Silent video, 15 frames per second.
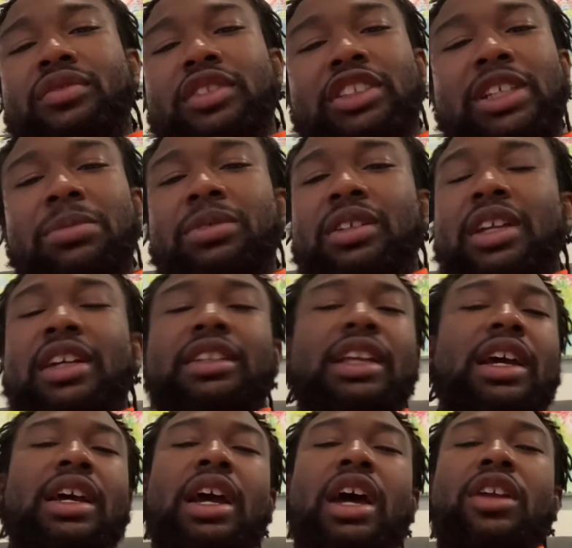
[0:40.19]
something like
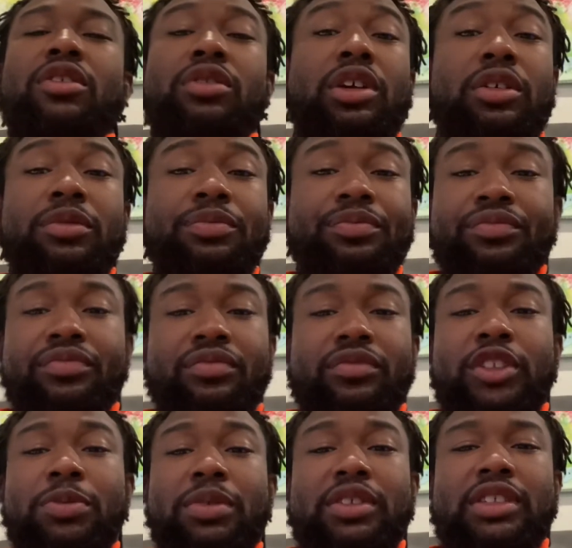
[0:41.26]
that. I don't know
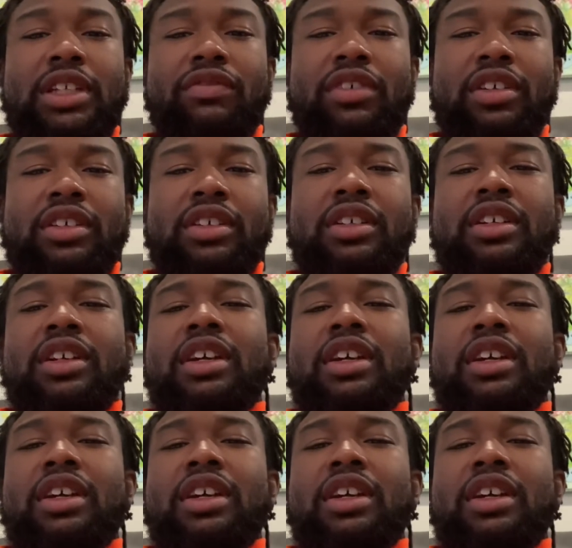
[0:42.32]
specifically.